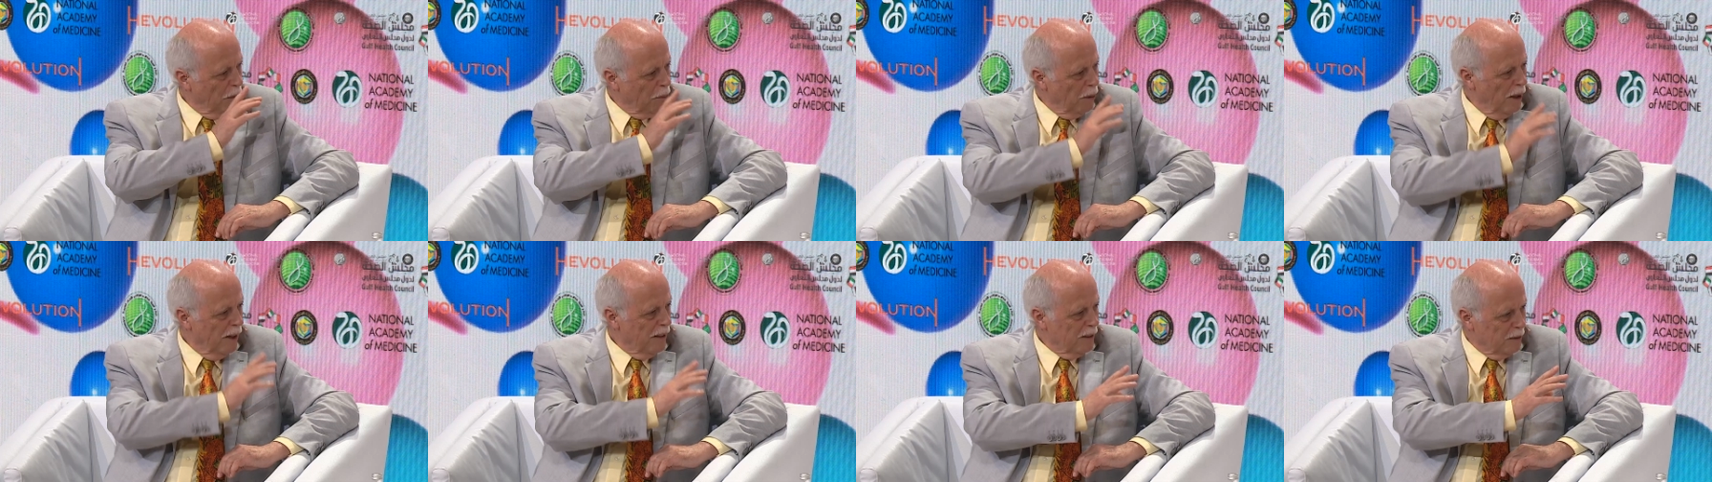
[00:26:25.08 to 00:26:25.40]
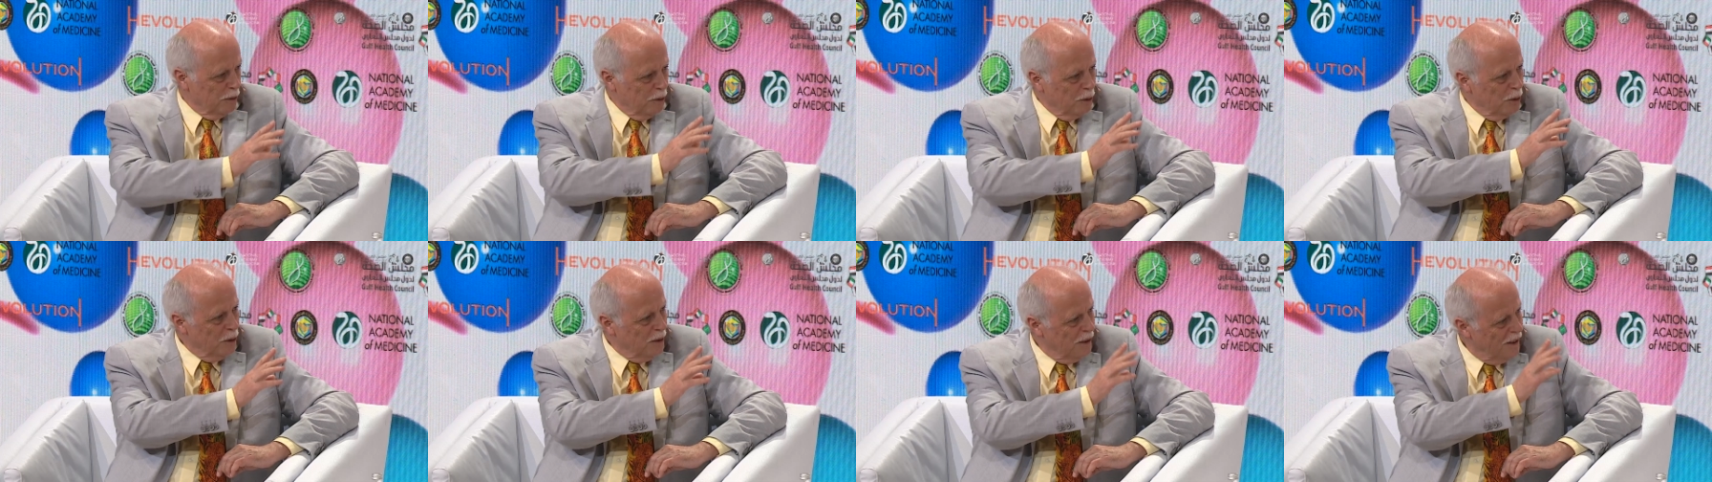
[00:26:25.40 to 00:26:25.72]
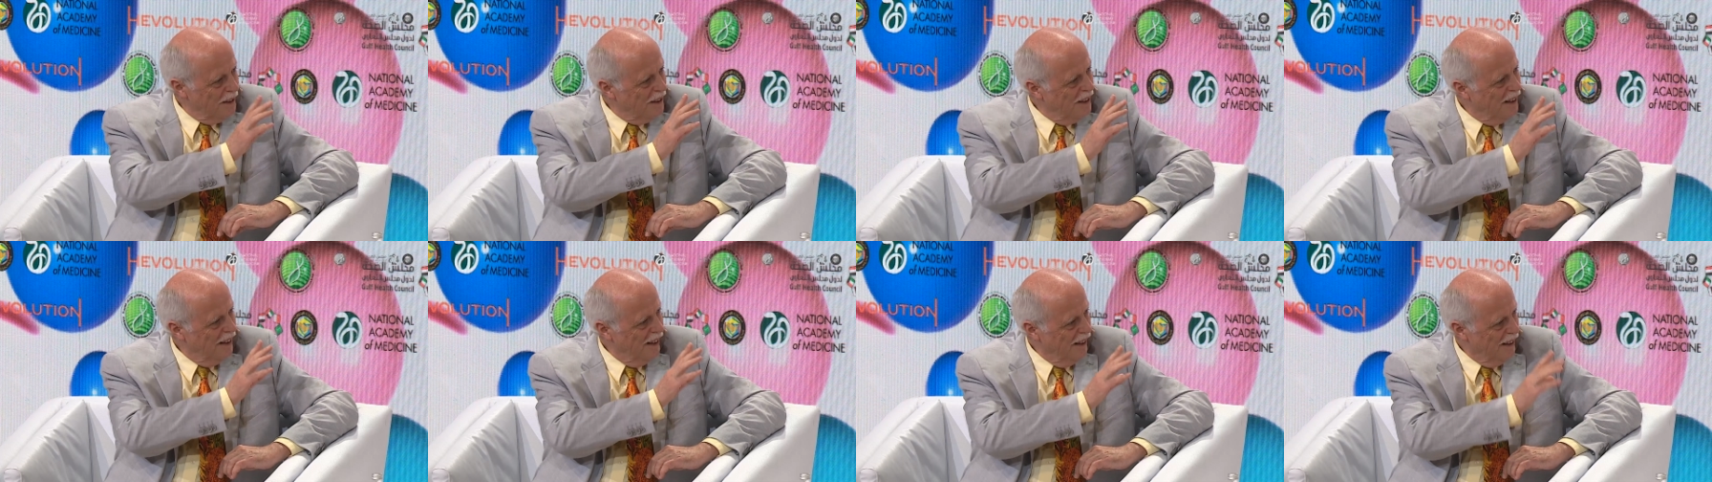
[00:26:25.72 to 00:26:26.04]
like to
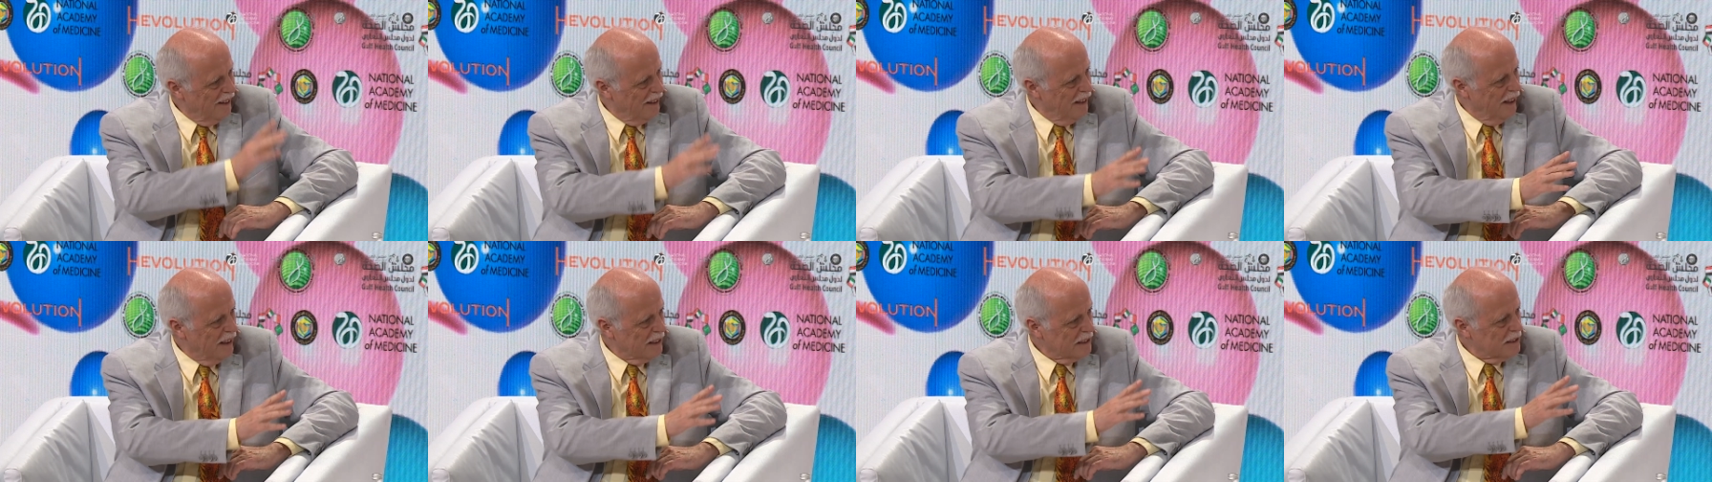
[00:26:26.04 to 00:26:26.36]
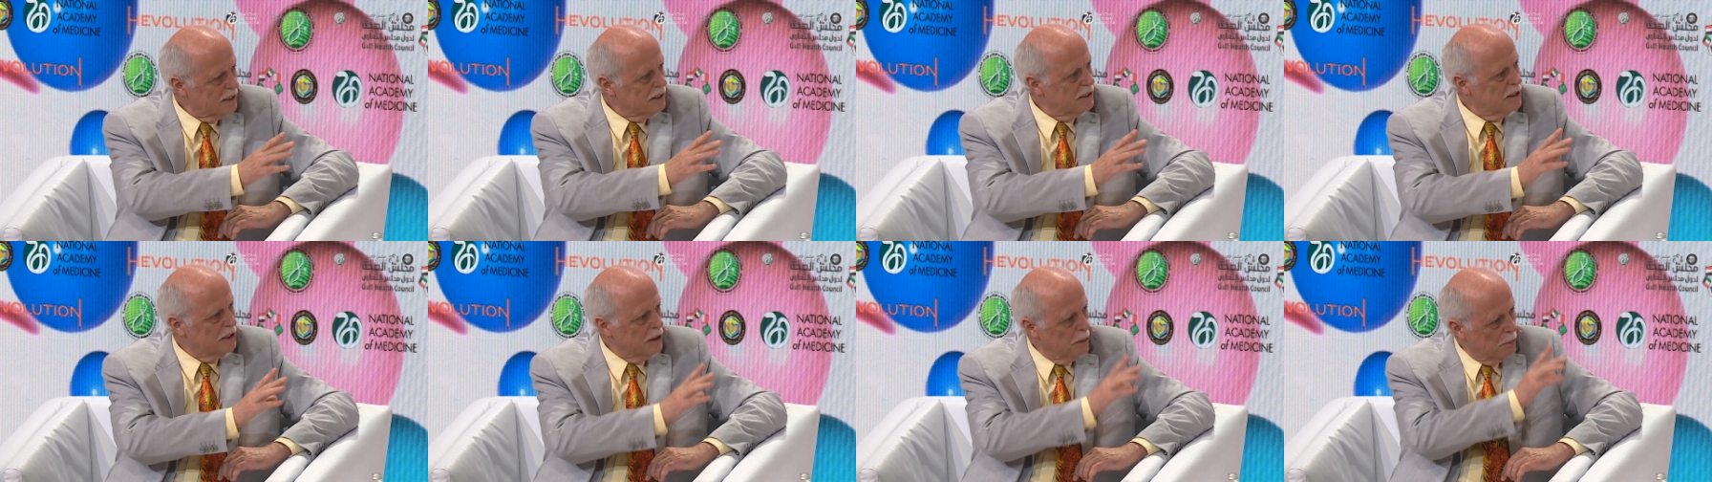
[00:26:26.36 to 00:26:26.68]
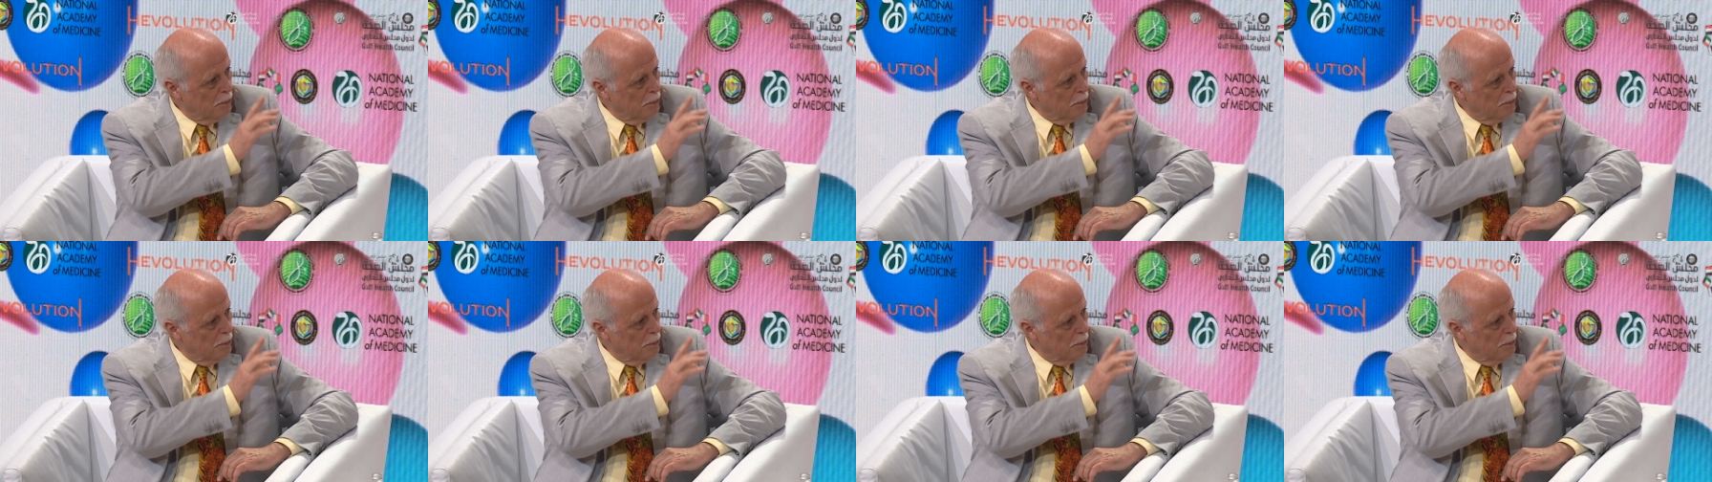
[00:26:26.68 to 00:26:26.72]
ask Jim,